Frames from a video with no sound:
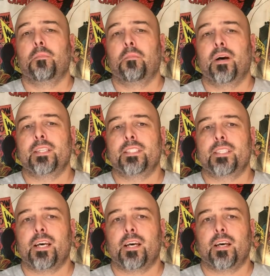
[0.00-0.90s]

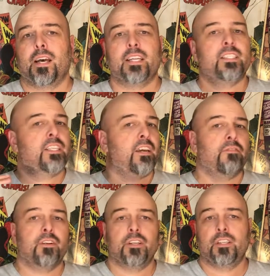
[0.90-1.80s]
but a
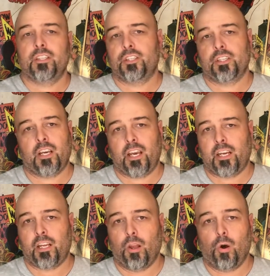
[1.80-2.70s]
definite addition to
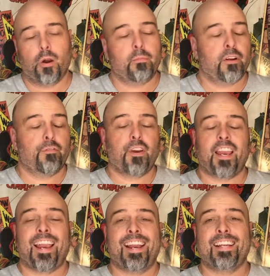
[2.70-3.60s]
any library for
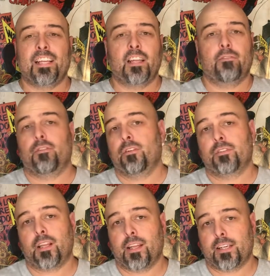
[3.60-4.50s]
any level
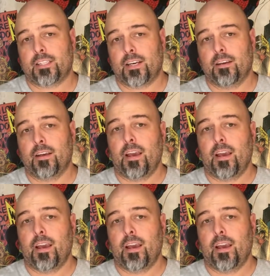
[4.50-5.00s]
of collector.